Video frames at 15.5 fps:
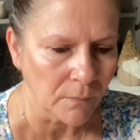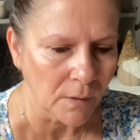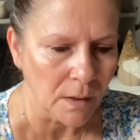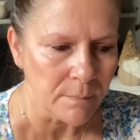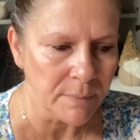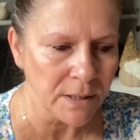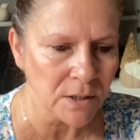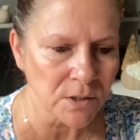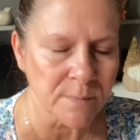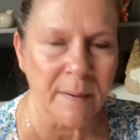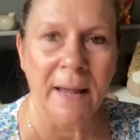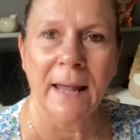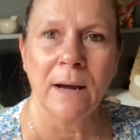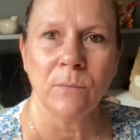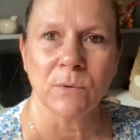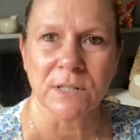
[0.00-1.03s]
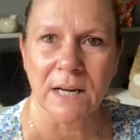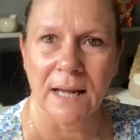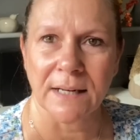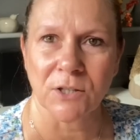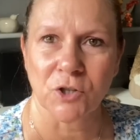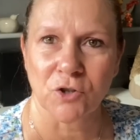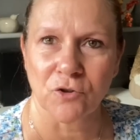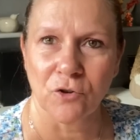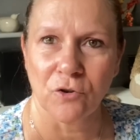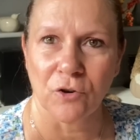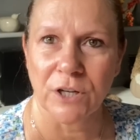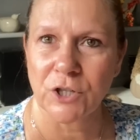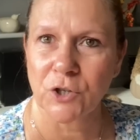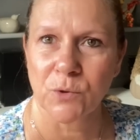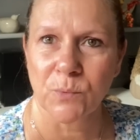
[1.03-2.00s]
because my hair was like straw.
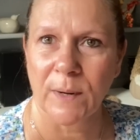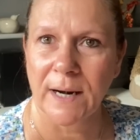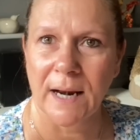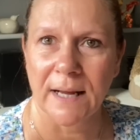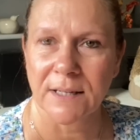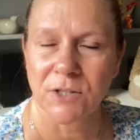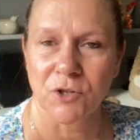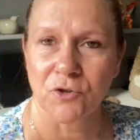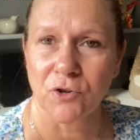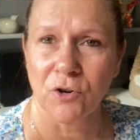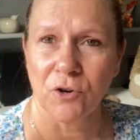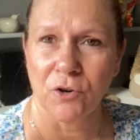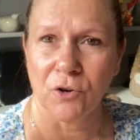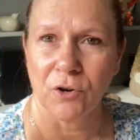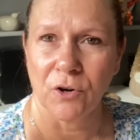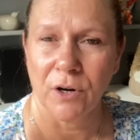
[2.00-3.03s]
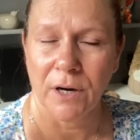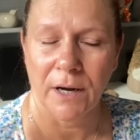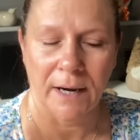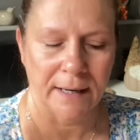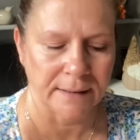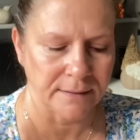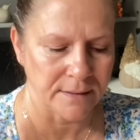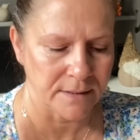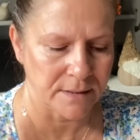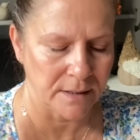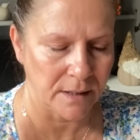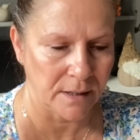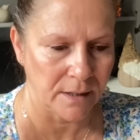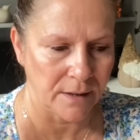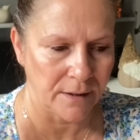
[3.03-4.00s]
It just went like straw, and
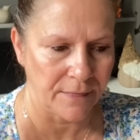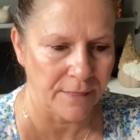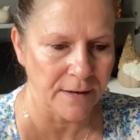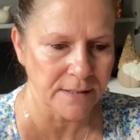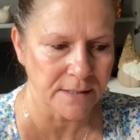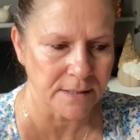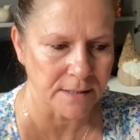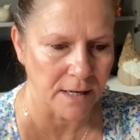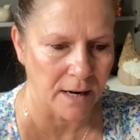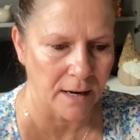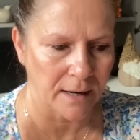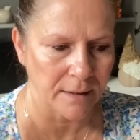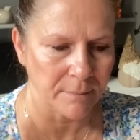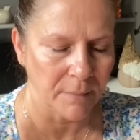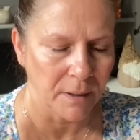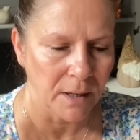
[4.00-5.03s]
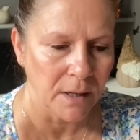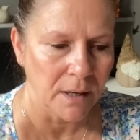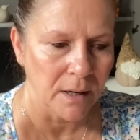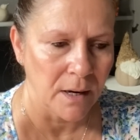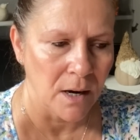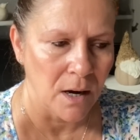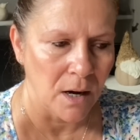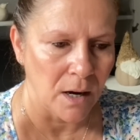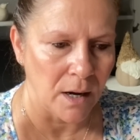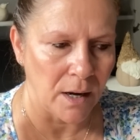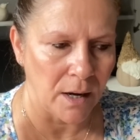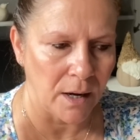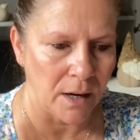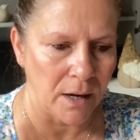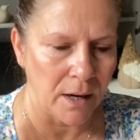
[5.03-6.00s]
this time
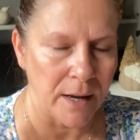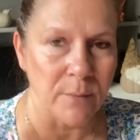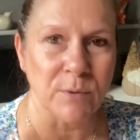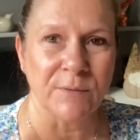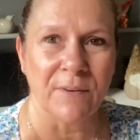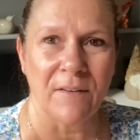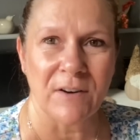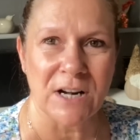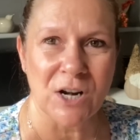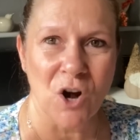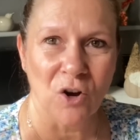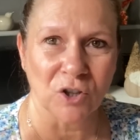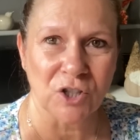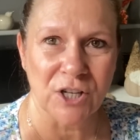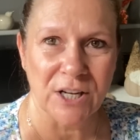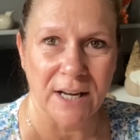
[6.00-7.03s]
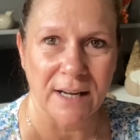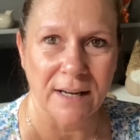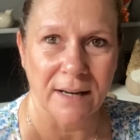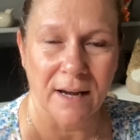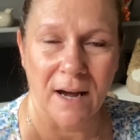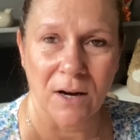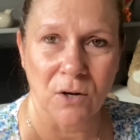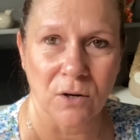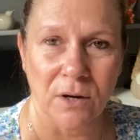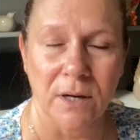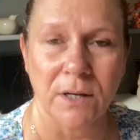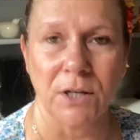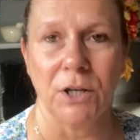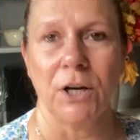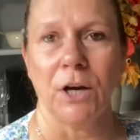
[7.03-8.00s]
it was very knotty.
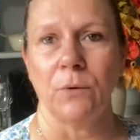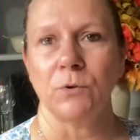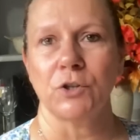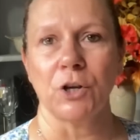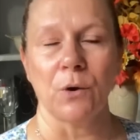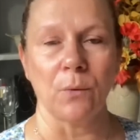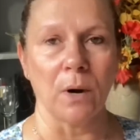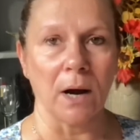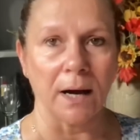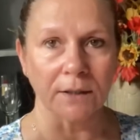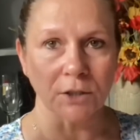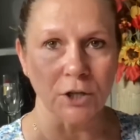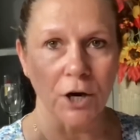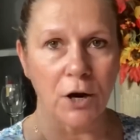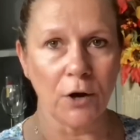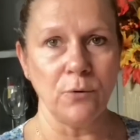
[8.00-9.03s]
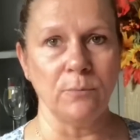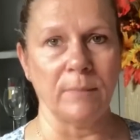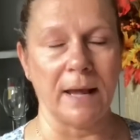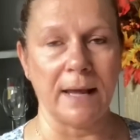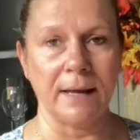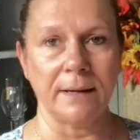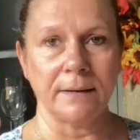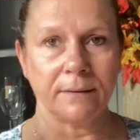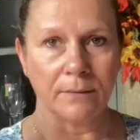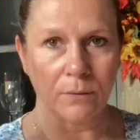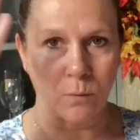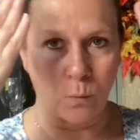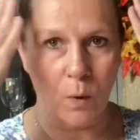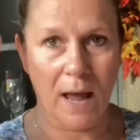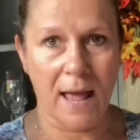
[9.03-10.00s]
You know, so I'd comb it
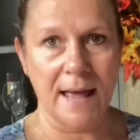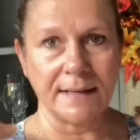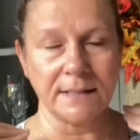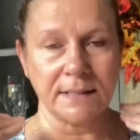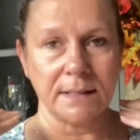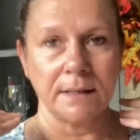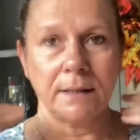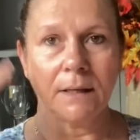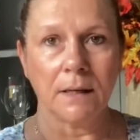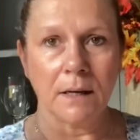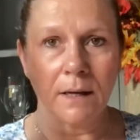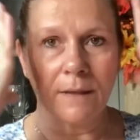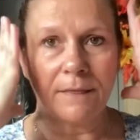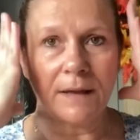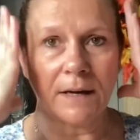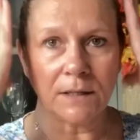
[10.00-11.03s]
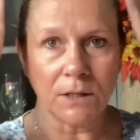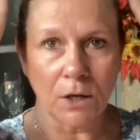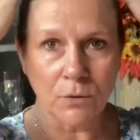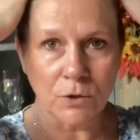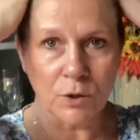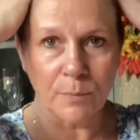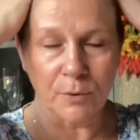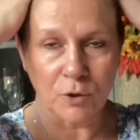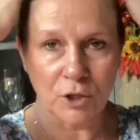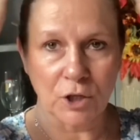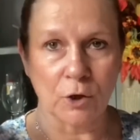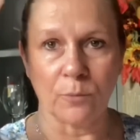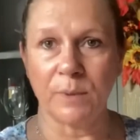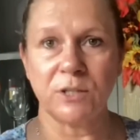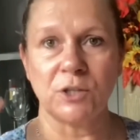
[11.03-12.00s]
wet, then go to put it
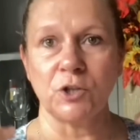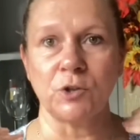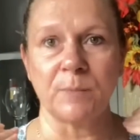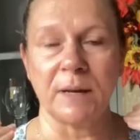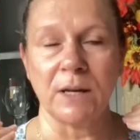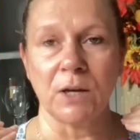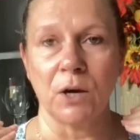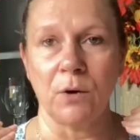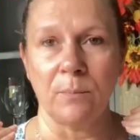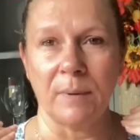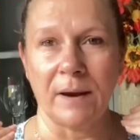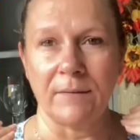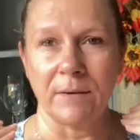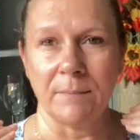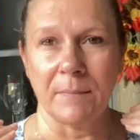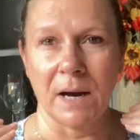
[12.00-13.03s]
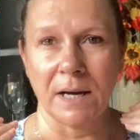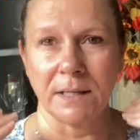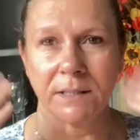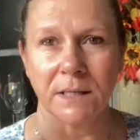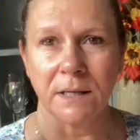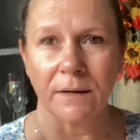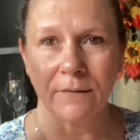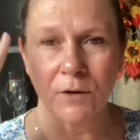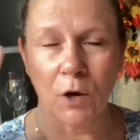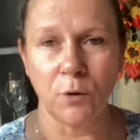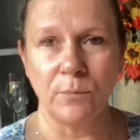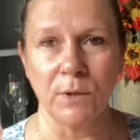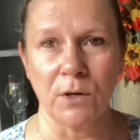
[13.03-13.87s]
up. It's just been combed, bear in mind. Comb the